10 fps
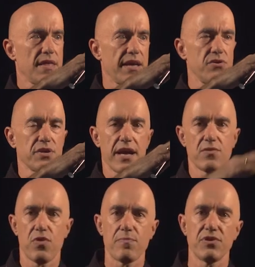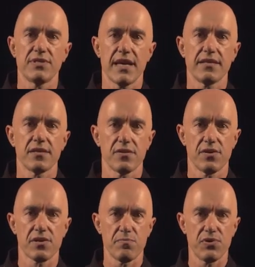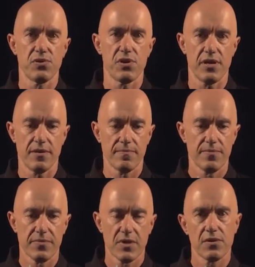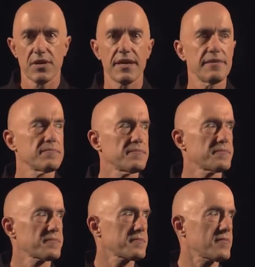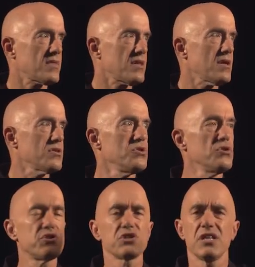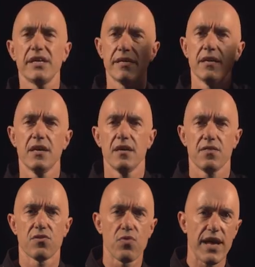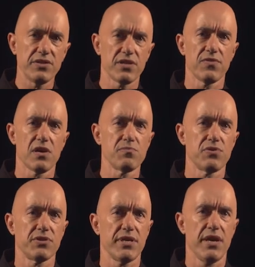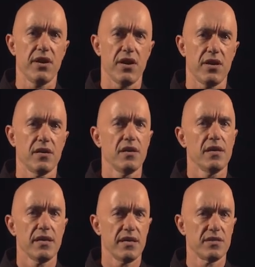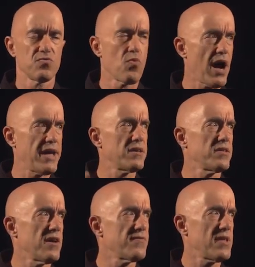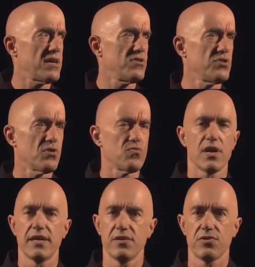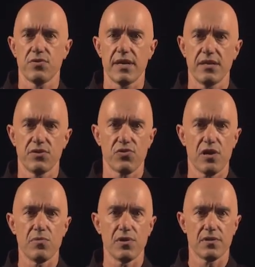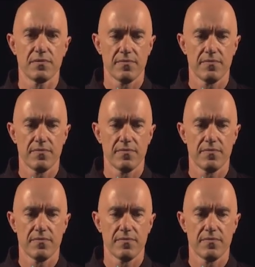that you can represent in the computer. Okay? Usually the range of numbers here is wide enough that you don't run into any trouble.